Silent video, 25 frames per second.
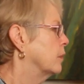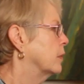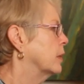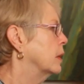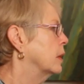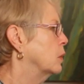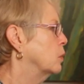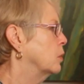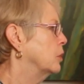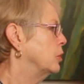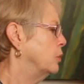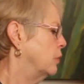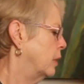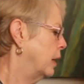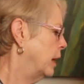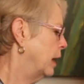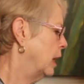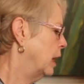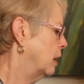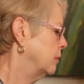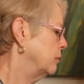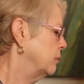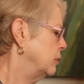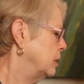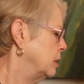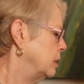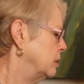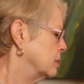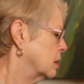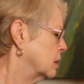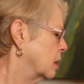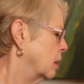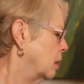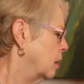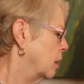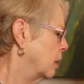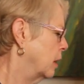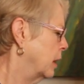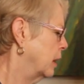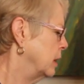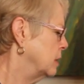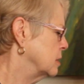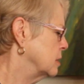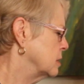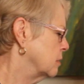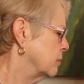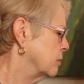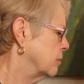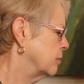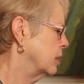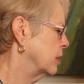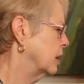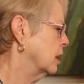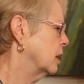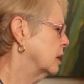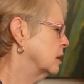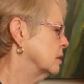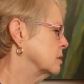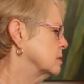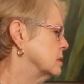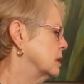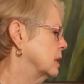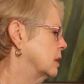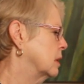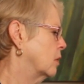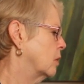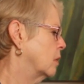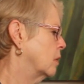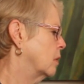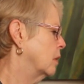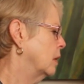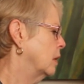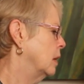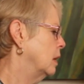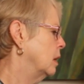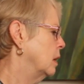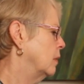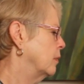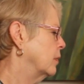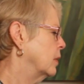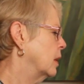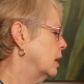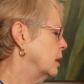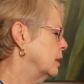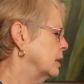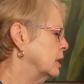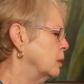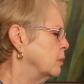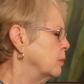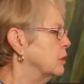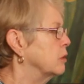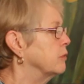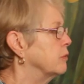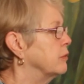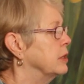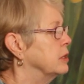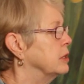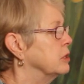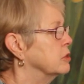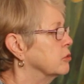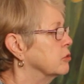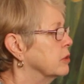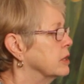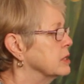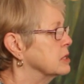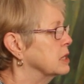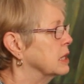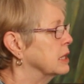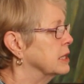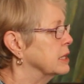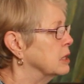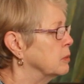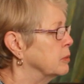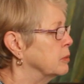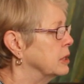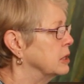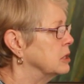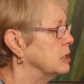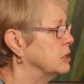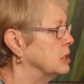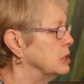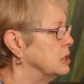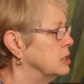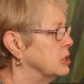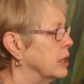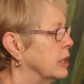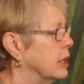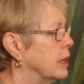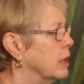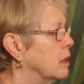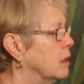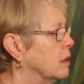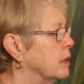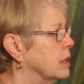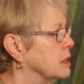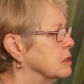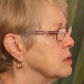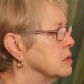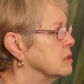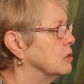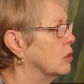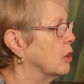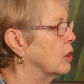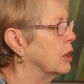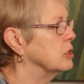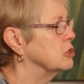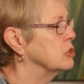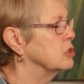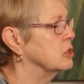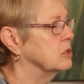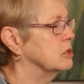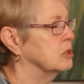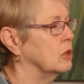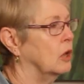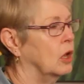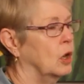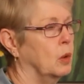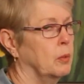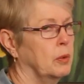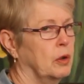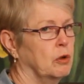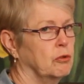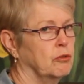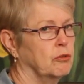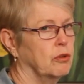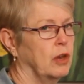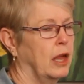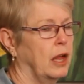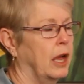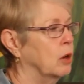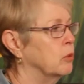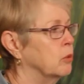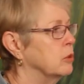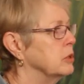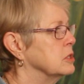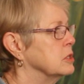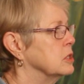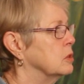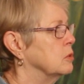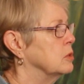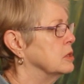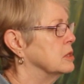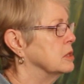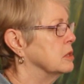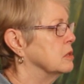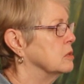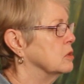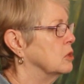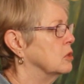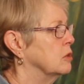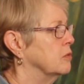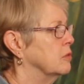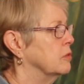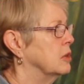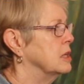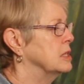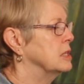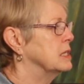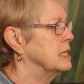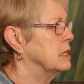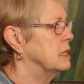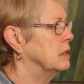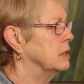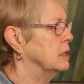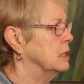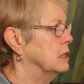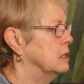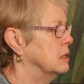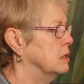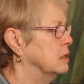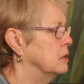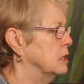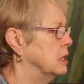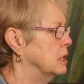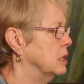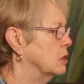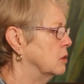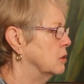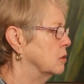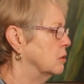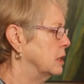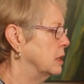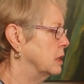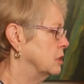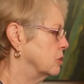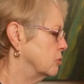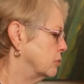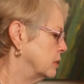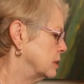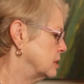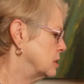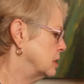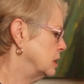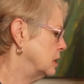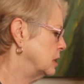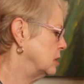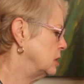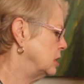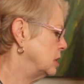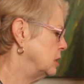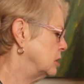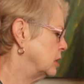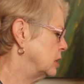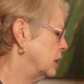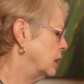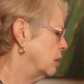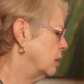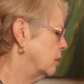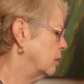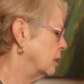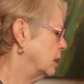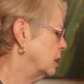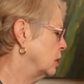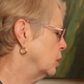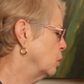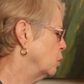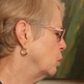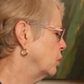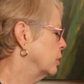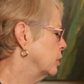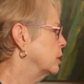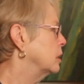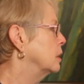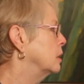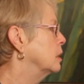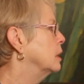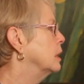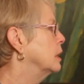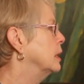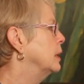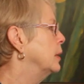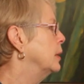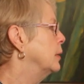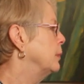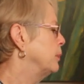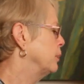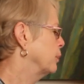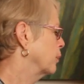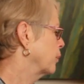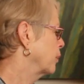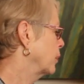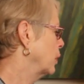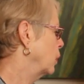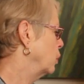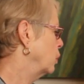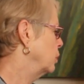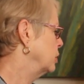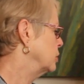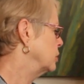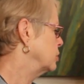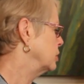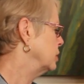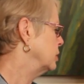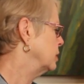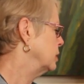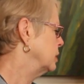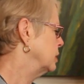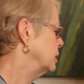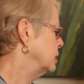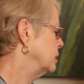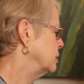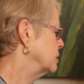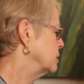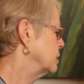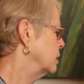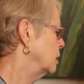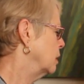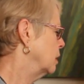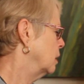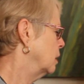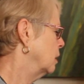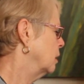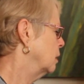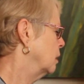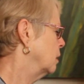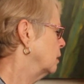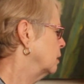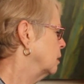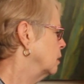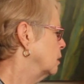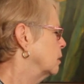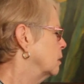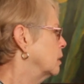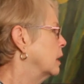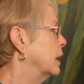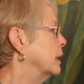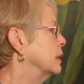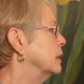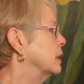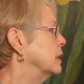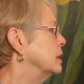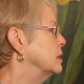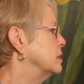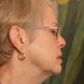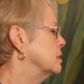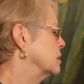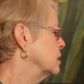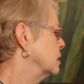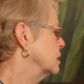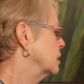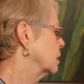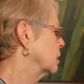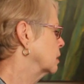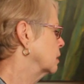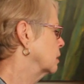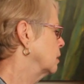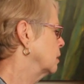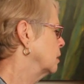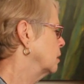And when you have these kinds of things that are a little bit of interest, a little bit of detail, it's not just all about flowers. There is this sort of nice little, interesting detail in the wood, which is a nice thing.